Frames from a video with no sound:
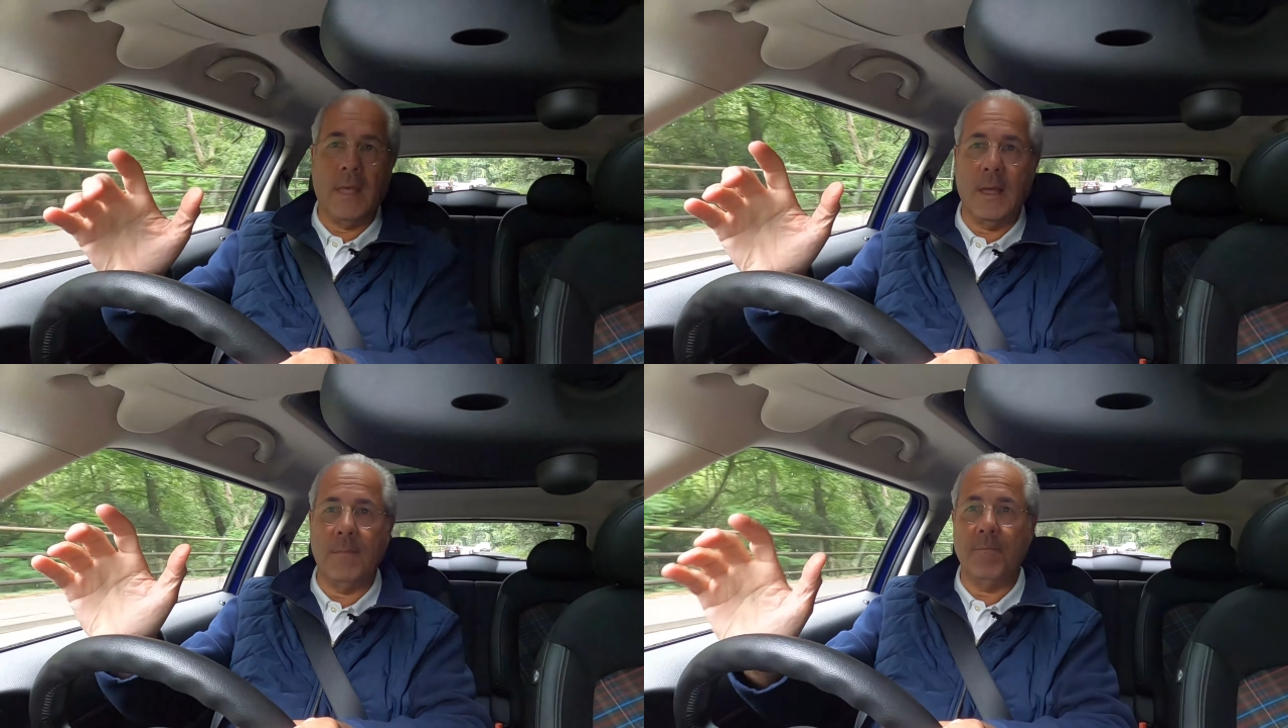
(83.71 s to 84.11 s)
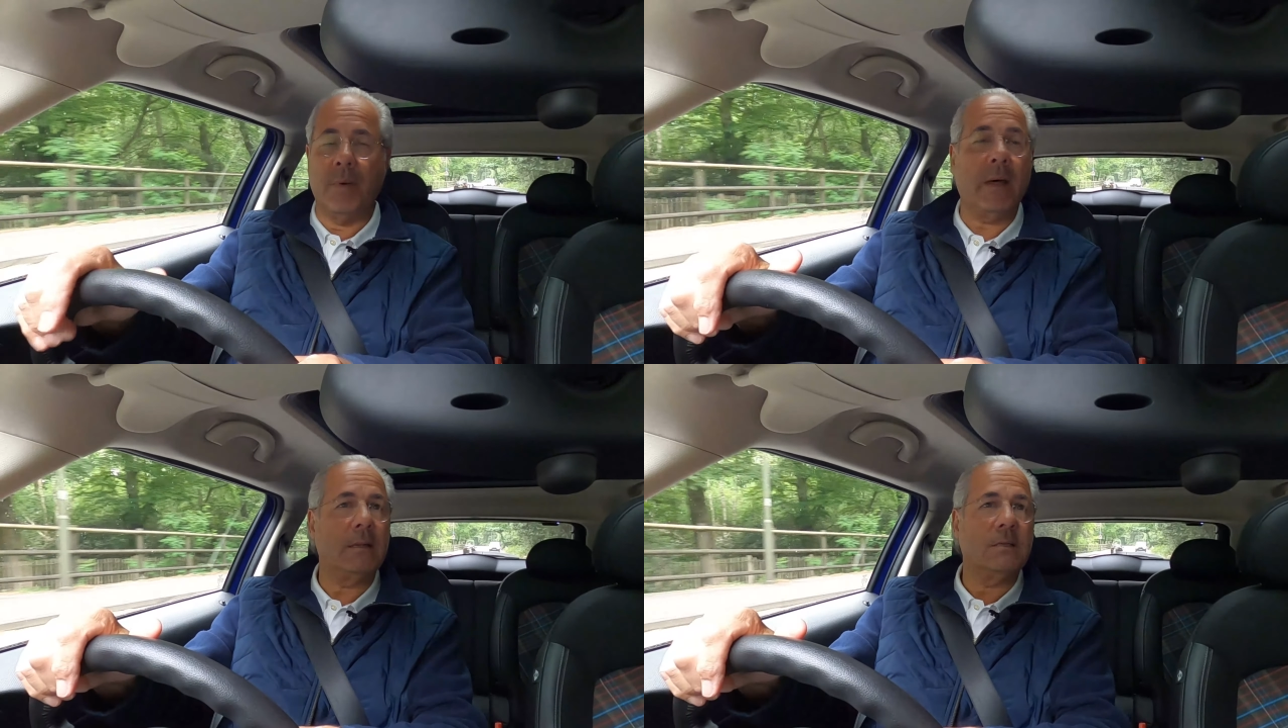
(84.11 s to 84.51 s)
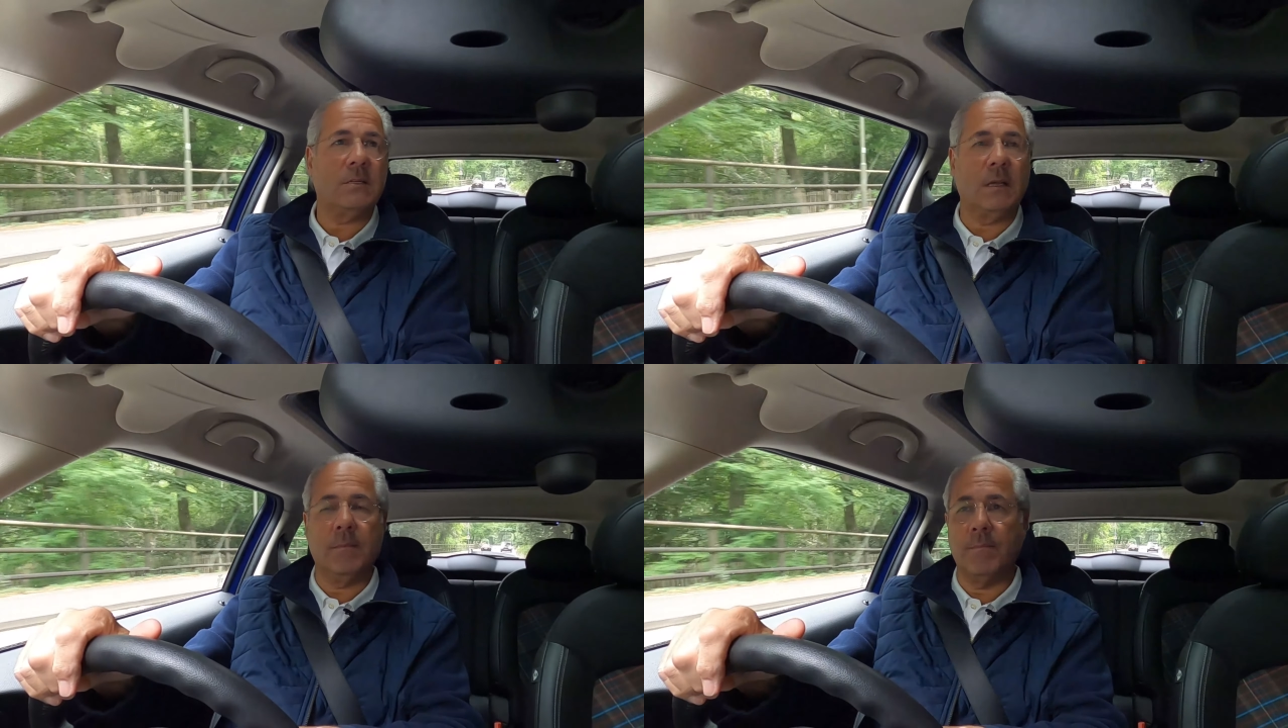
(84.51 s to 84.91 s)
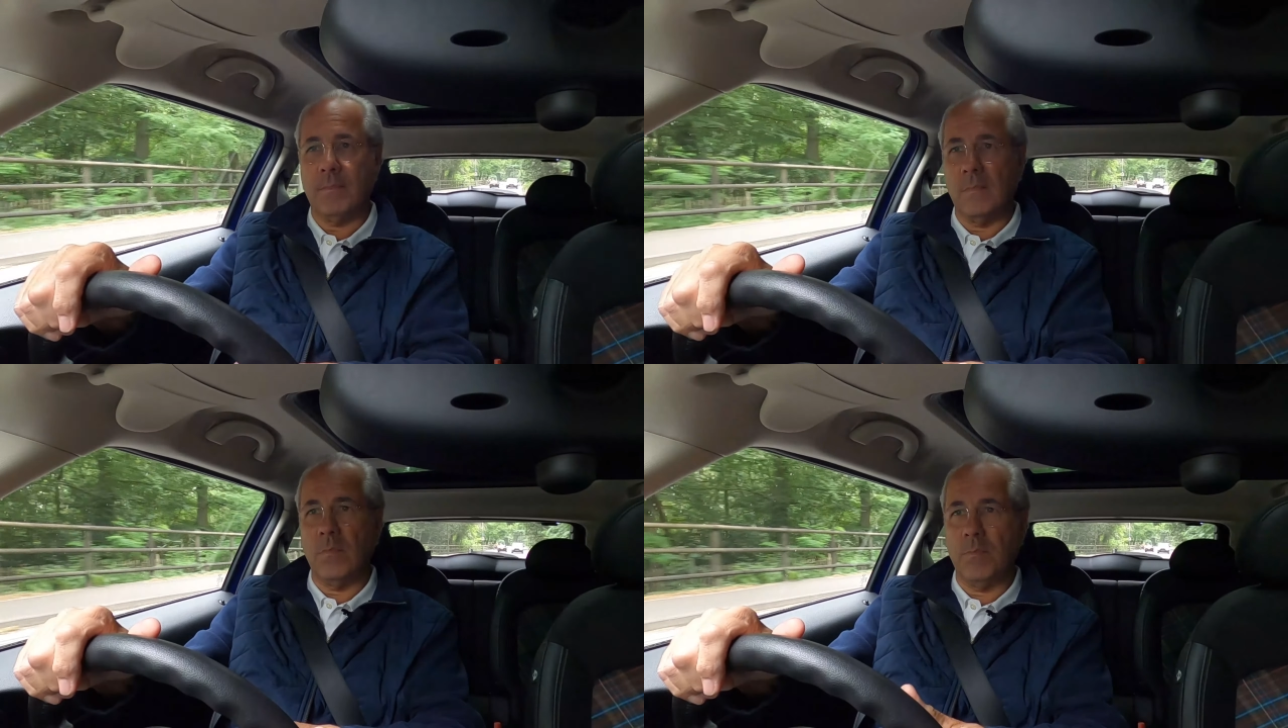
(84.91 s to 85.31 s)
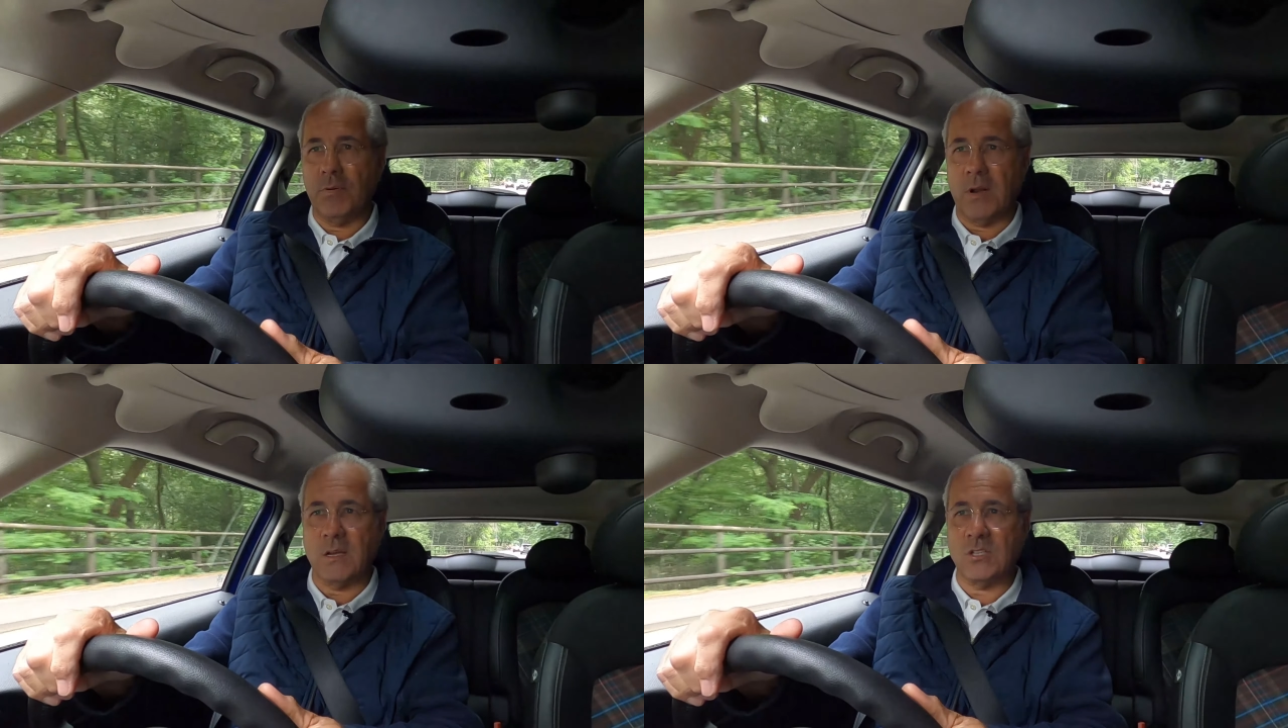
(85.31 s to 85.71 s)
Um, but um,
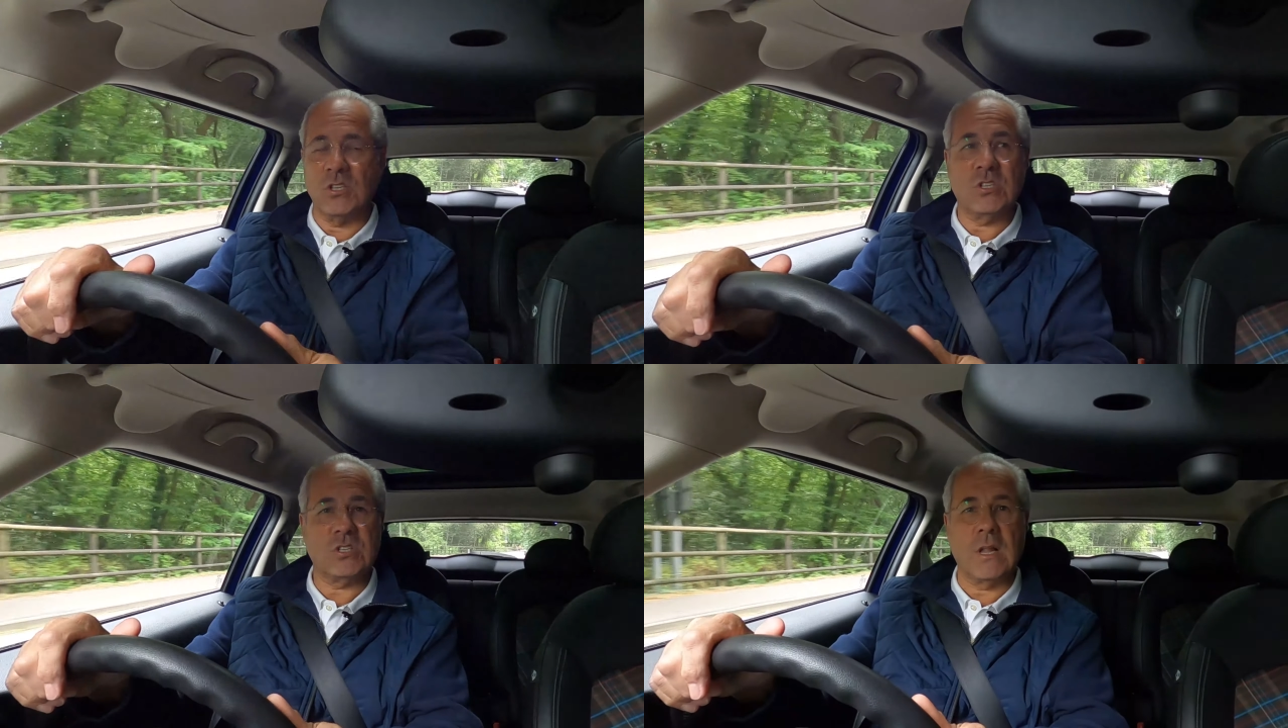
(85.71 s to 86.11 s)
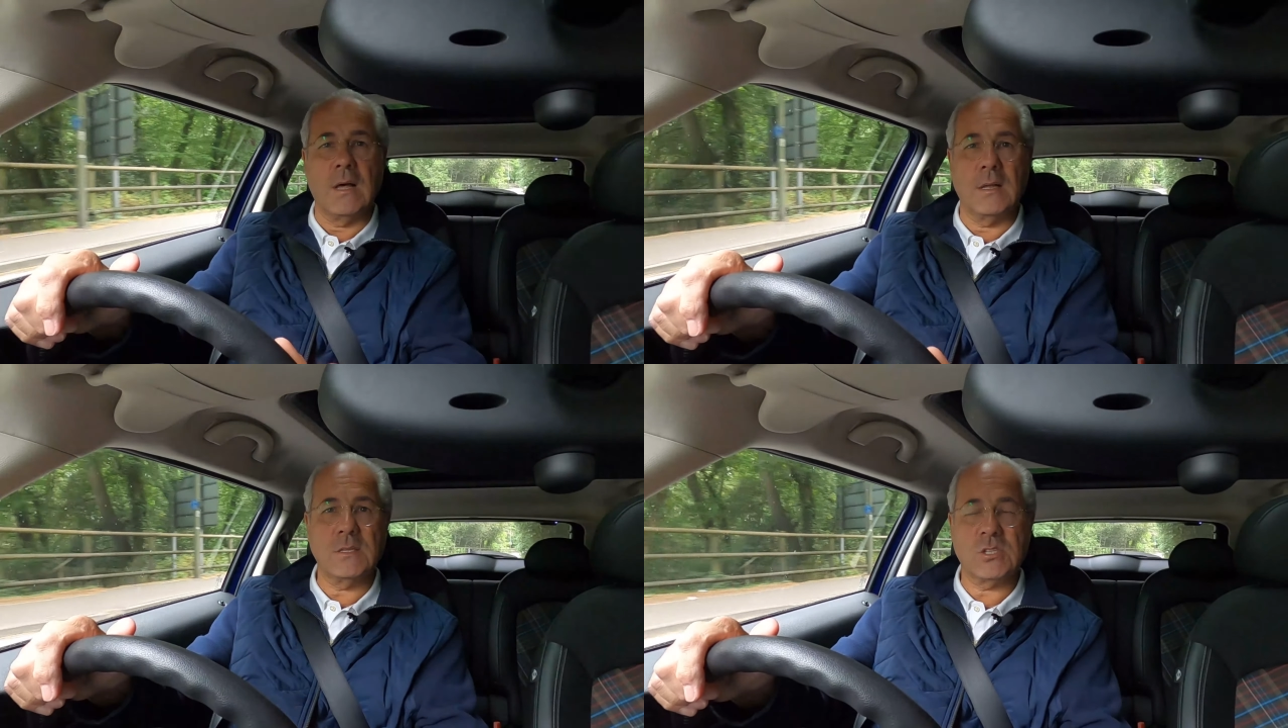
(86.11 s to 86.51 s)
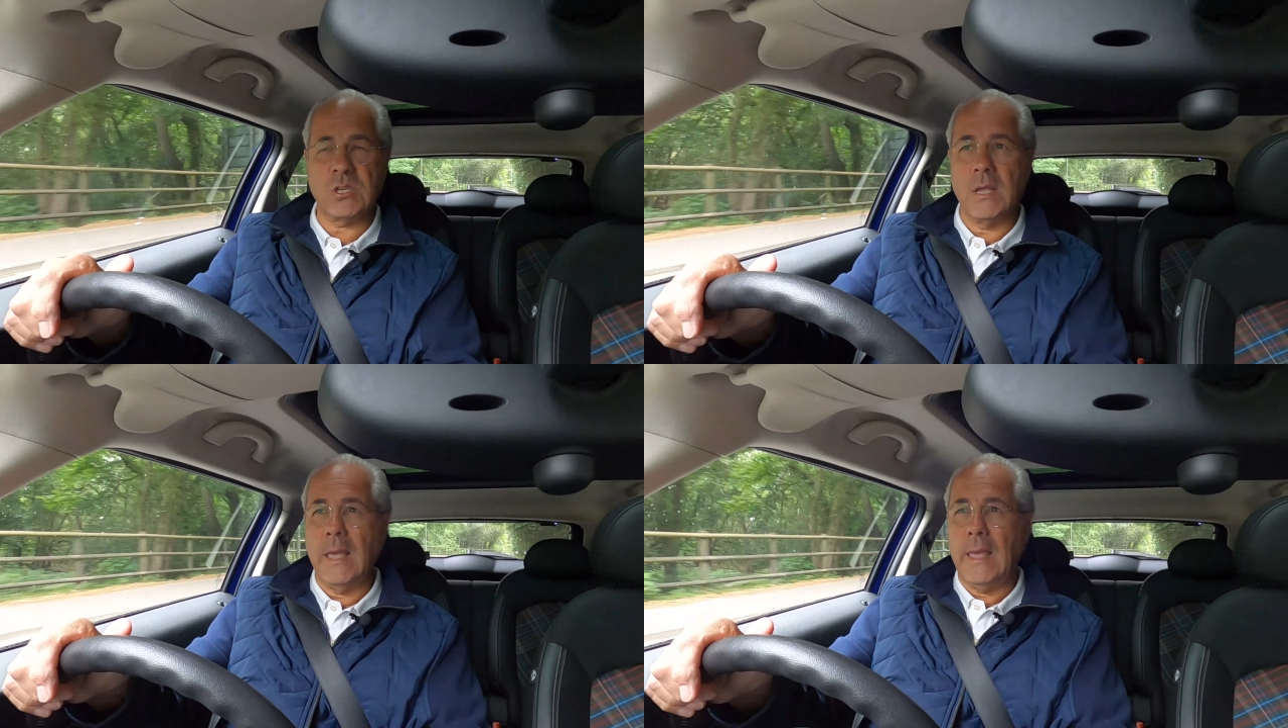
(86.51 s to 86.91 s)
production starts